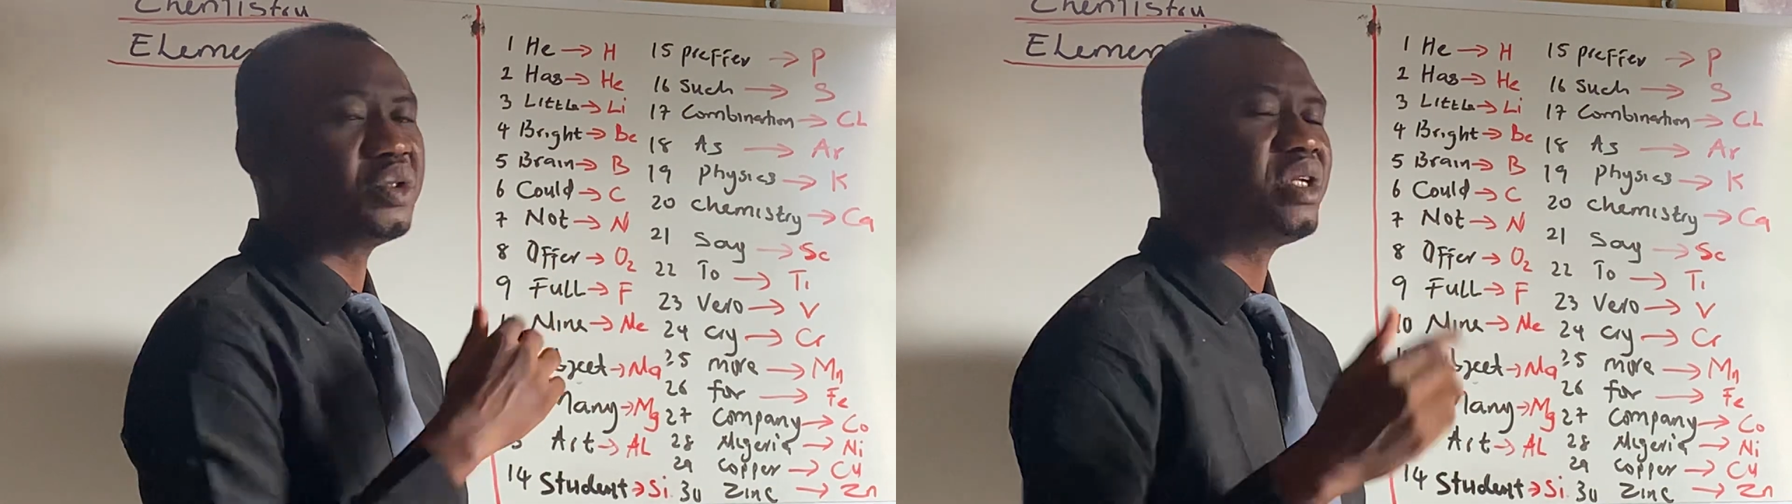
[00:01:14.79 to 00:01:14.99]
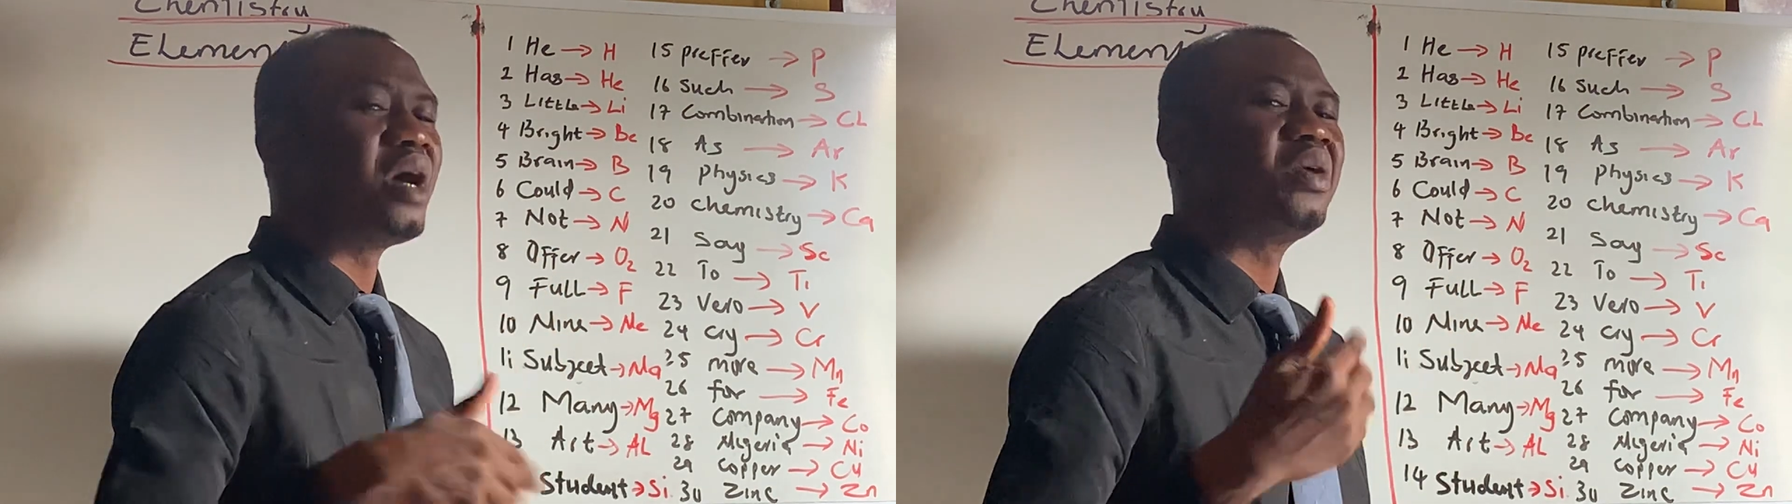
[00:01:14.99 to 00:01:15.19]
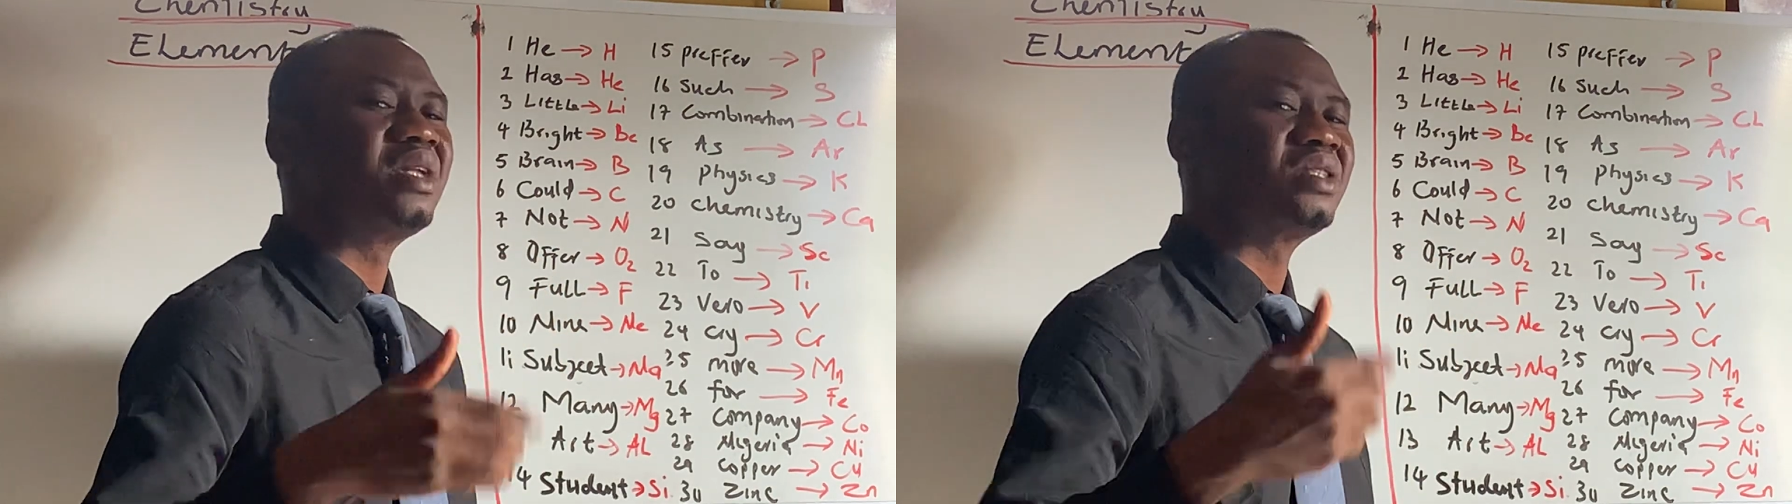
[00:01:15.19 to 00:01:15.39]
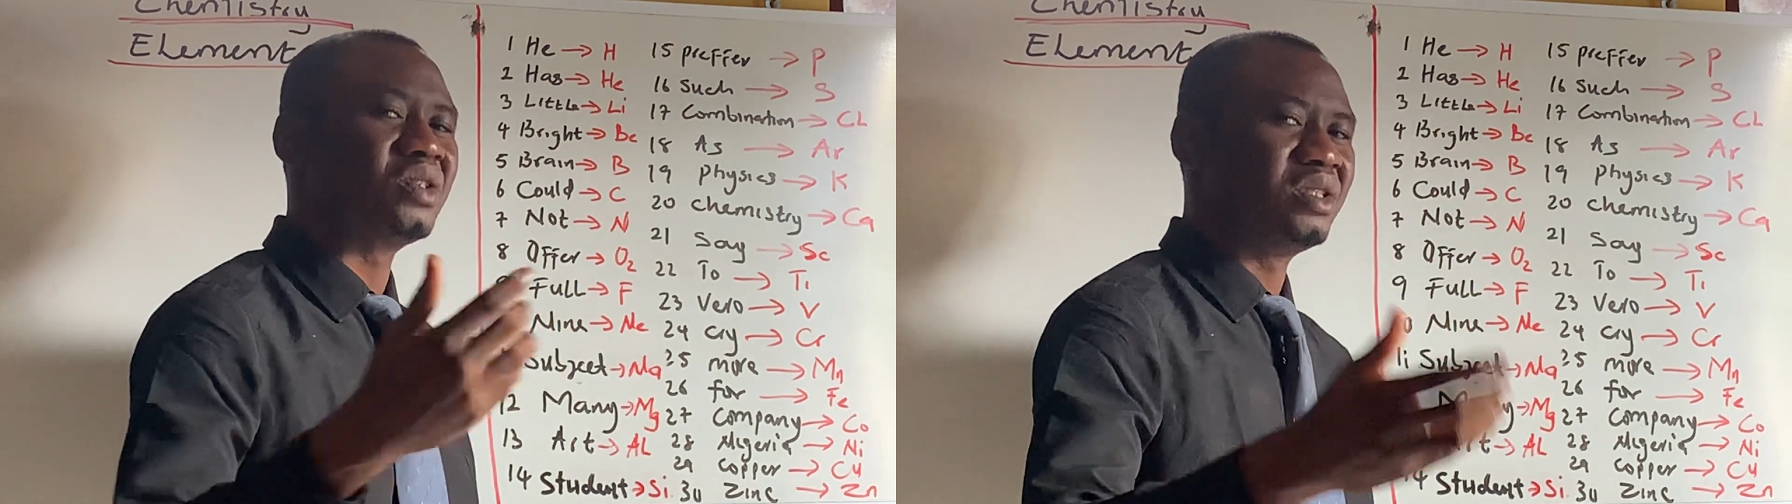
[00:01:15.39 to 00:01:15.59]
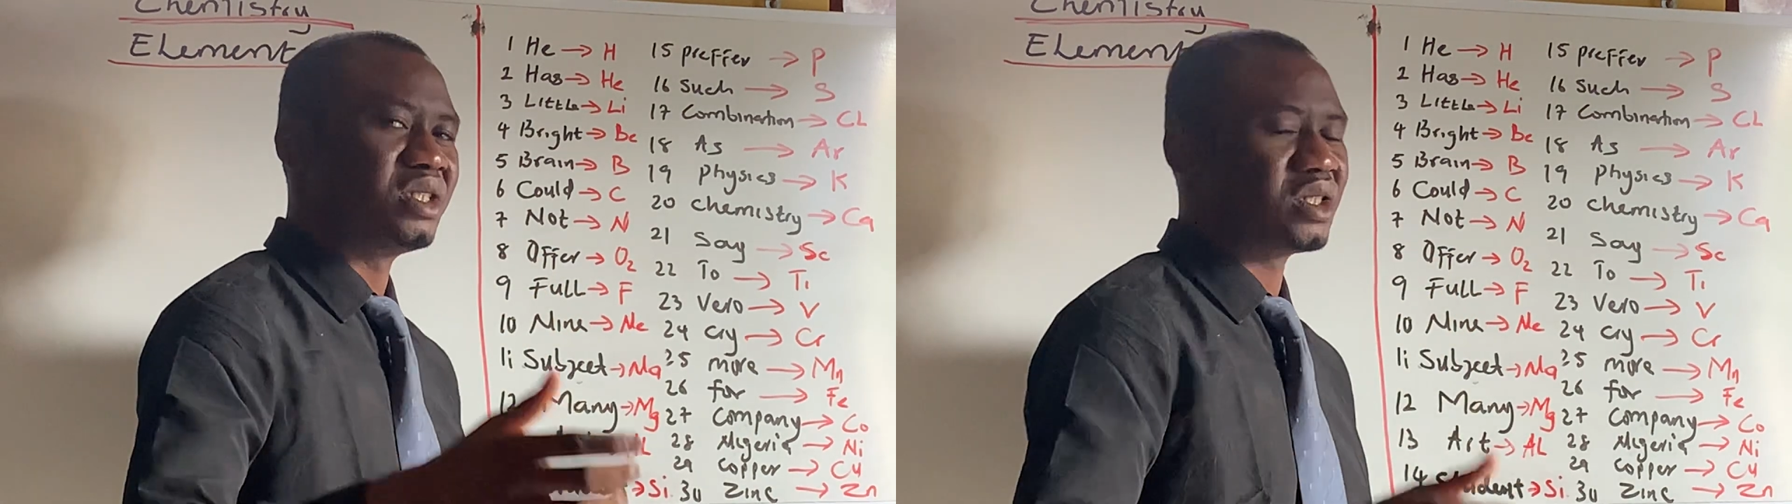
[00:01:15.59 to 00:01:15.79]
There are other
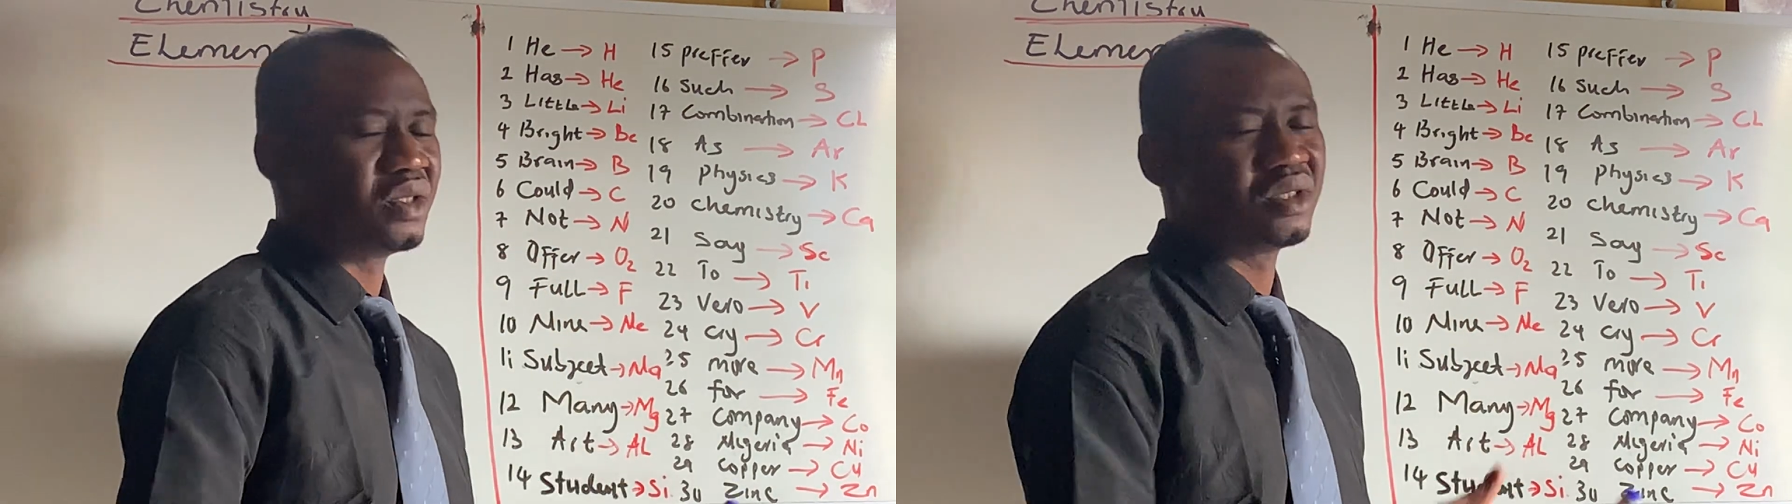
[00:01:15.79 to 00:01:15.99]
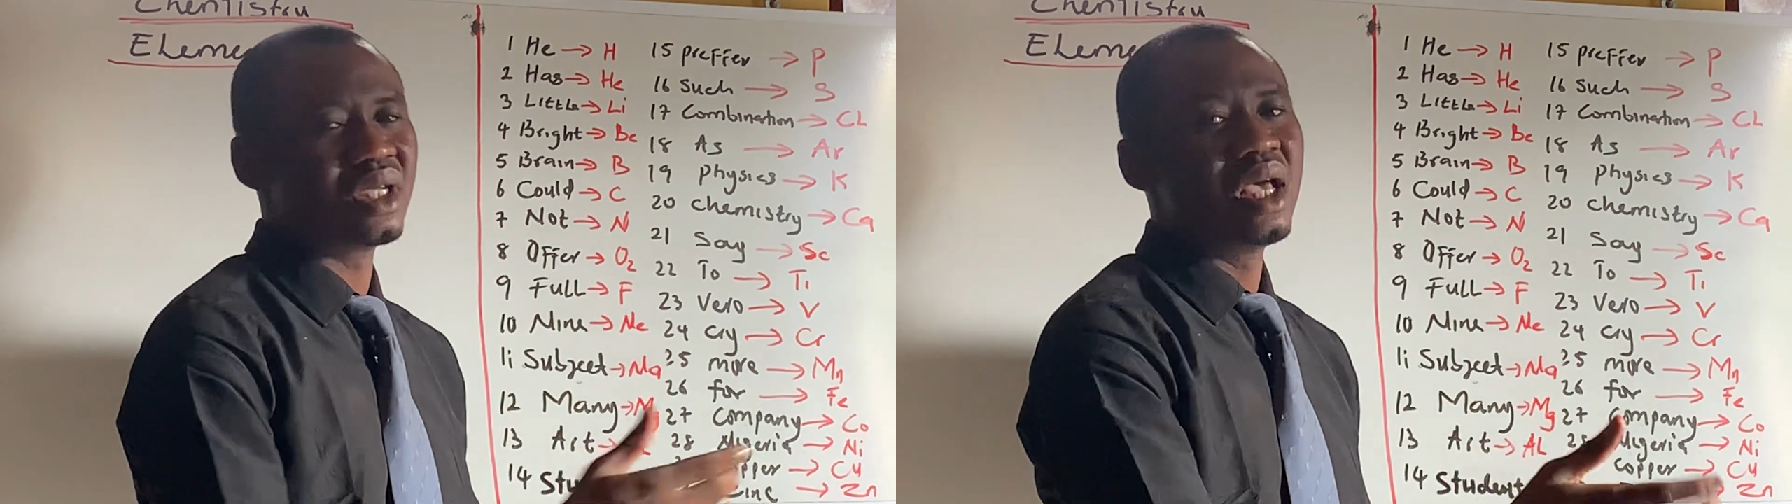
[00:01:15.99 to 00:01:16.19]
suggestions